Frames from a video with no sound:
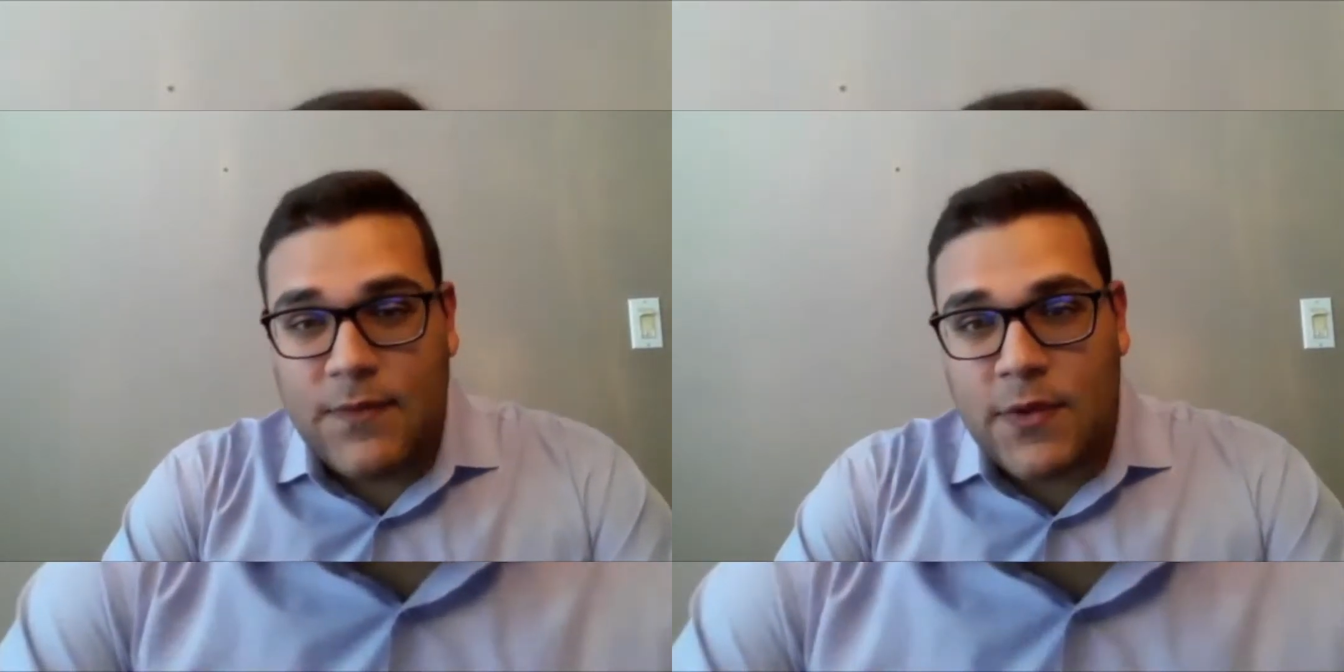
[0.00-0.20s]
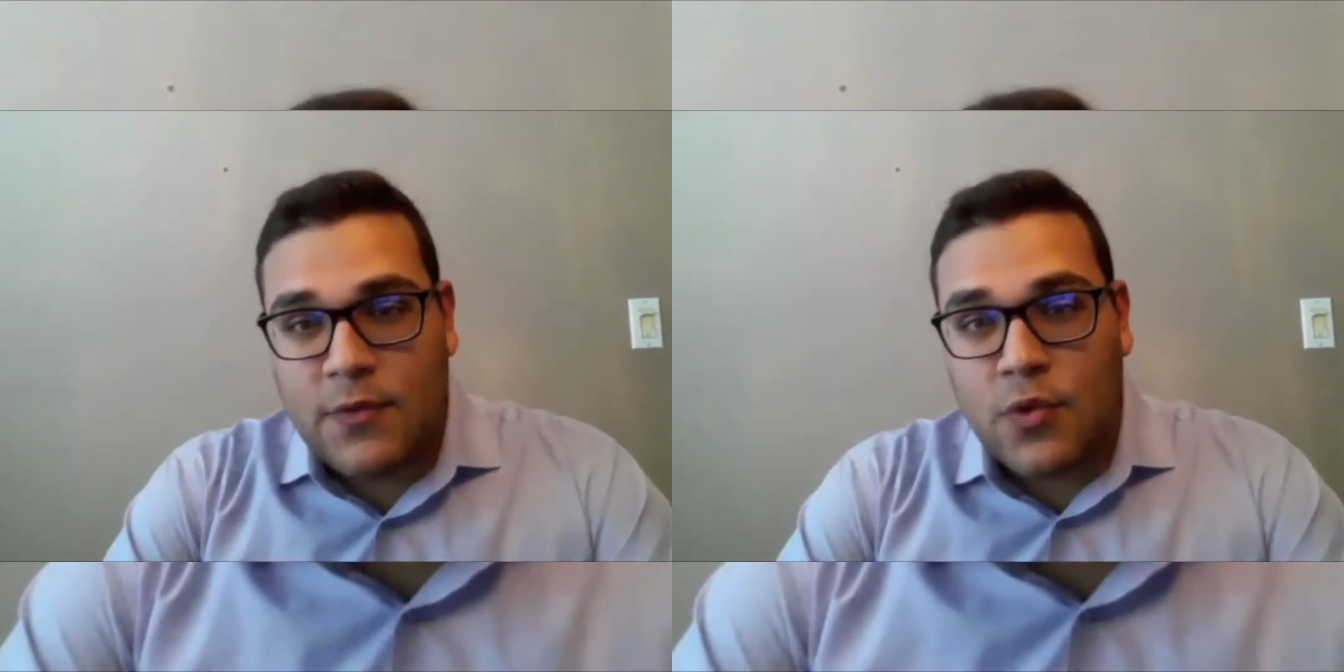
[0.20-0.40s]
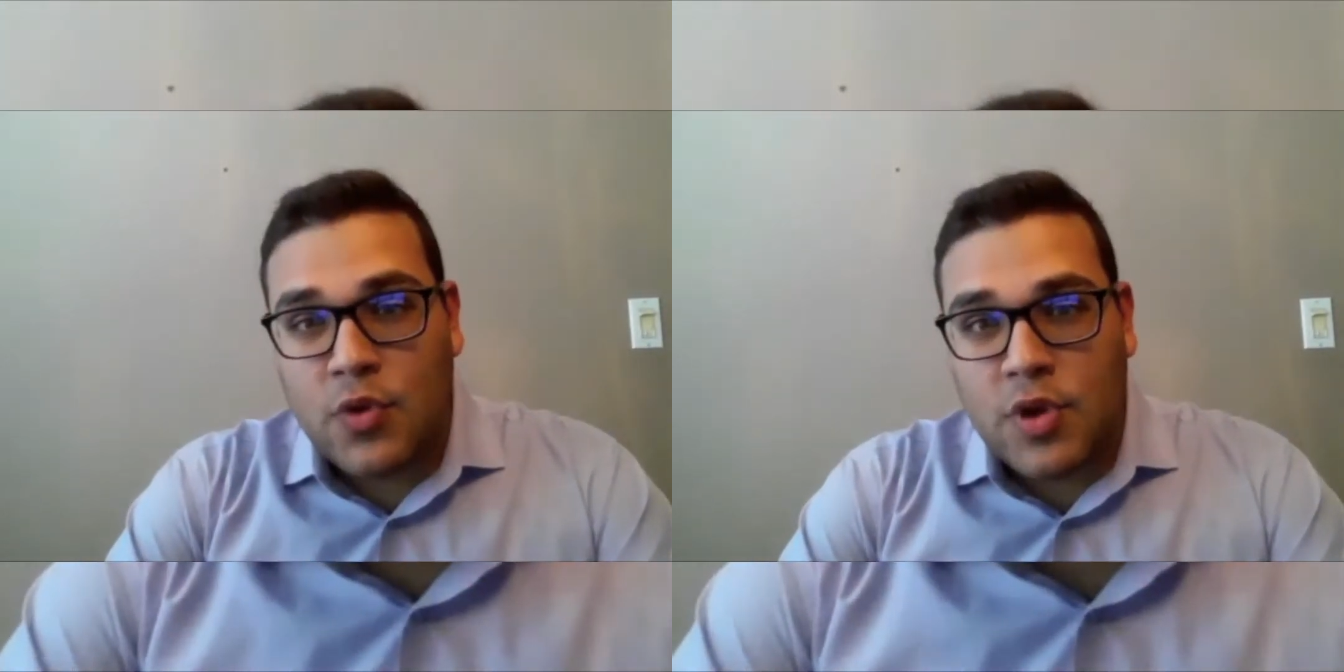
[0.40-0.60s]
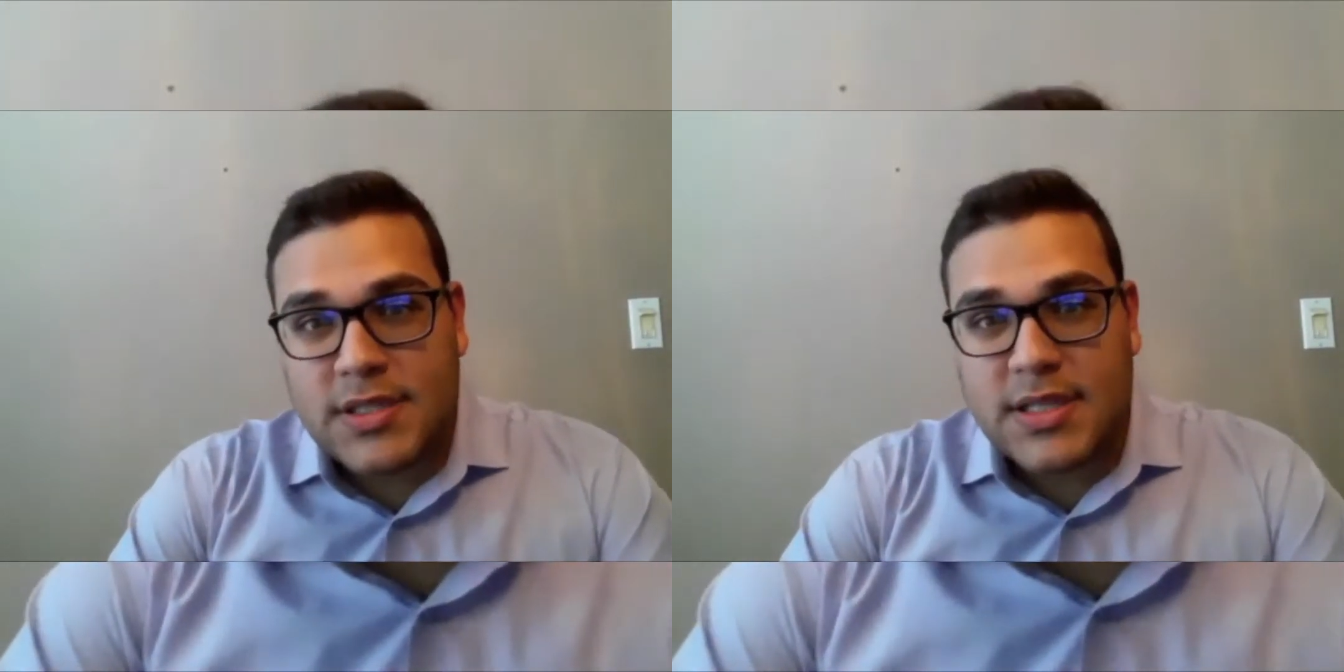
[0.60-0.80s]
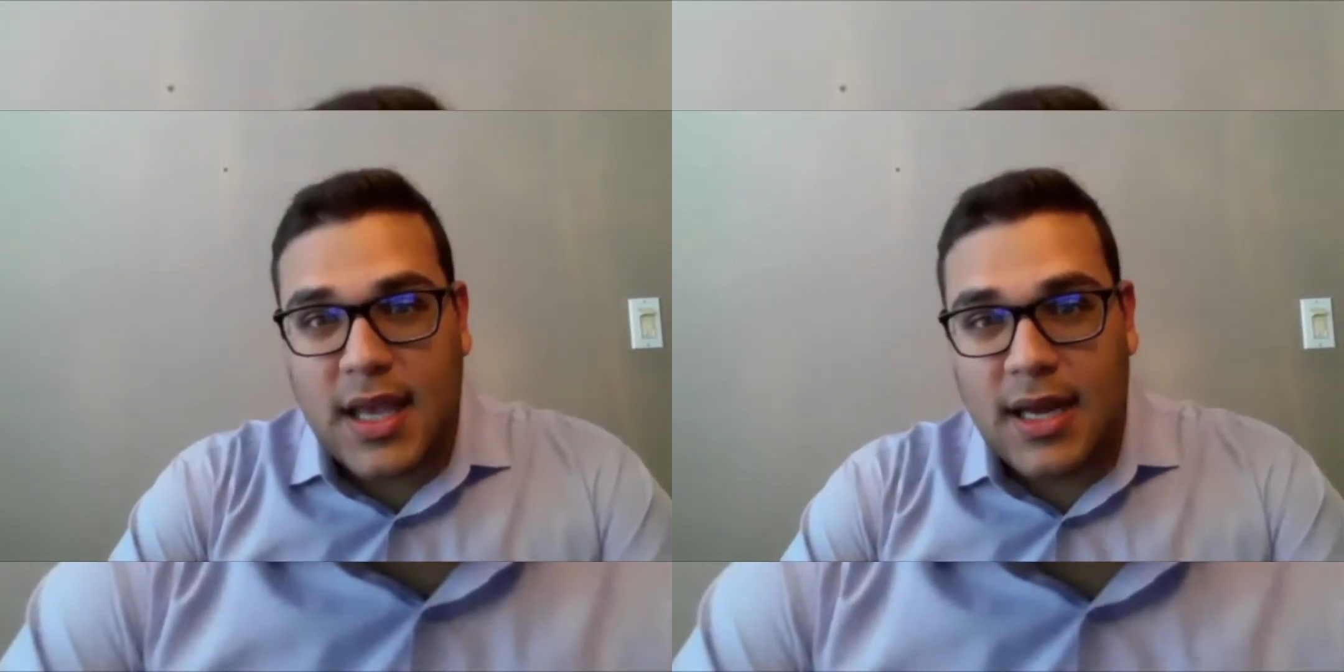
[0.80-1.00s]
The rule
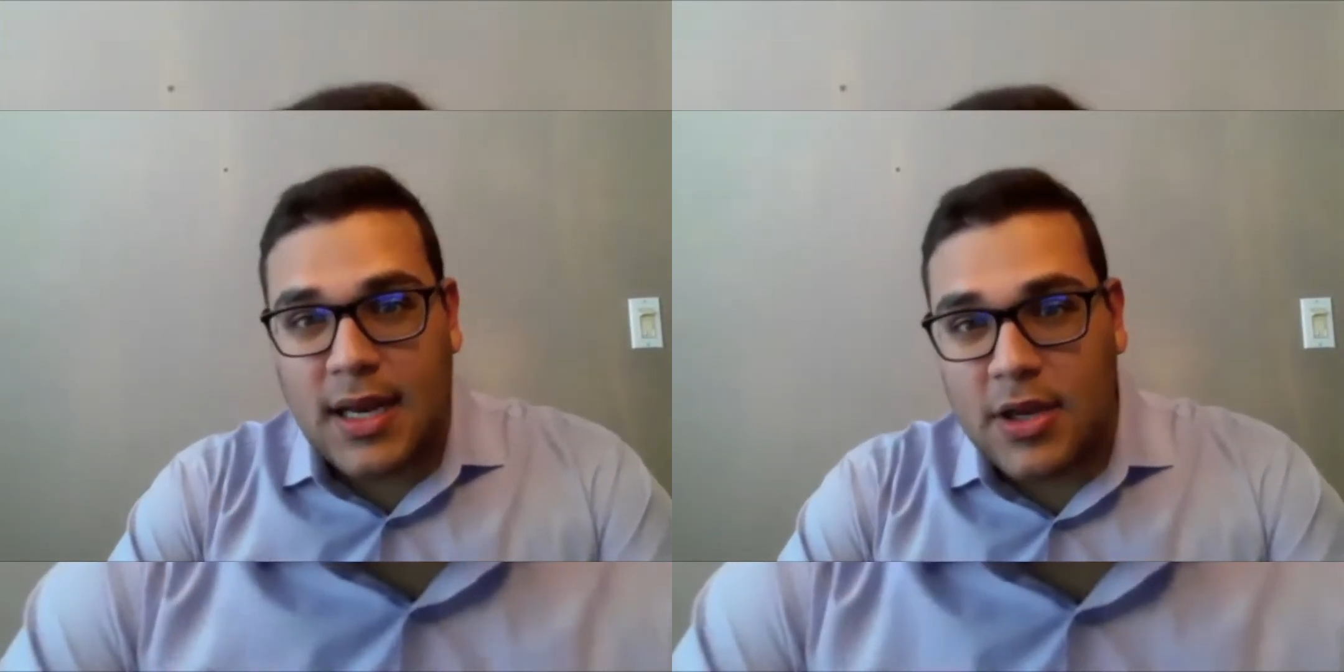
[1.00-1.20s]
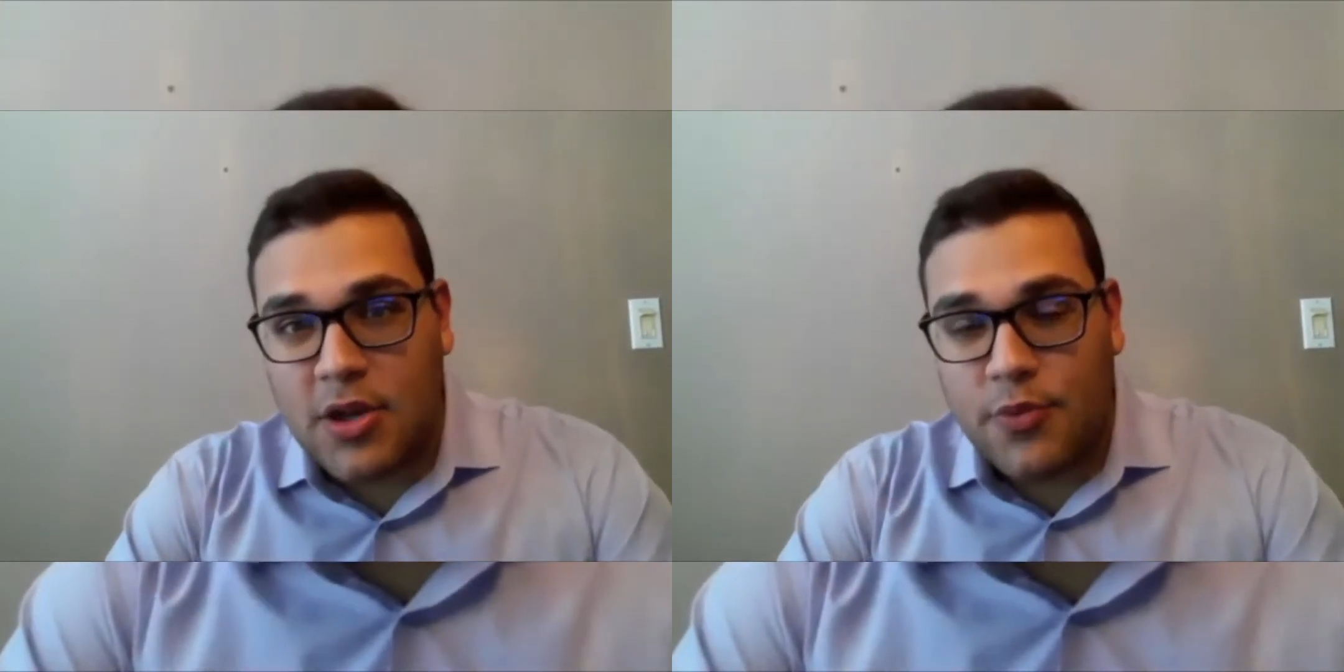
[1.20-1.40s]
is in Canada,